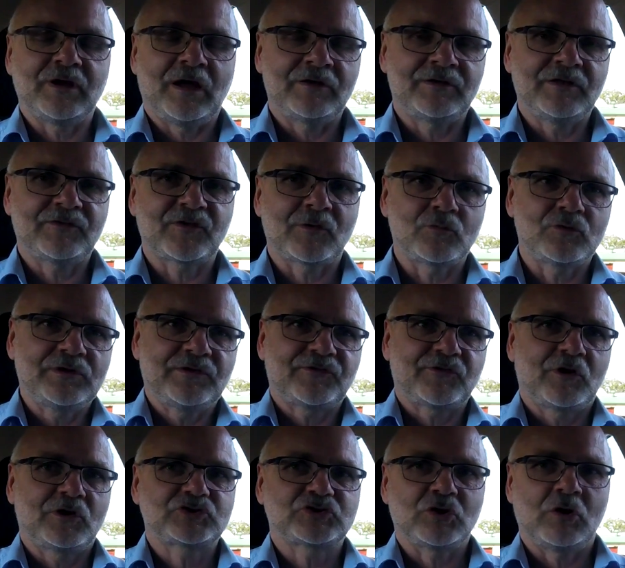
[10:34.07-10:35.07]
did some
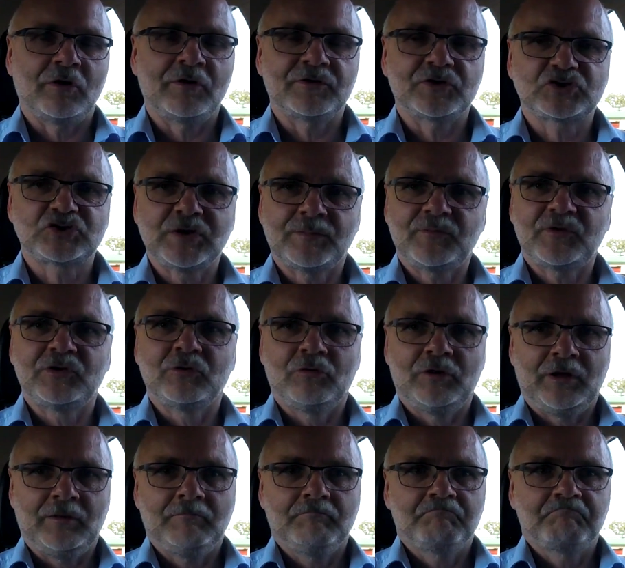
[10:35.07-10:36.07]
research on chip
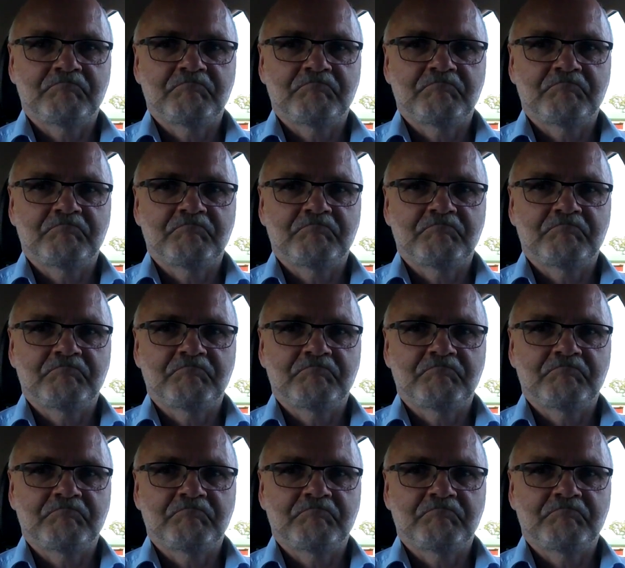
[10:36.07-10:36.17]
tuning.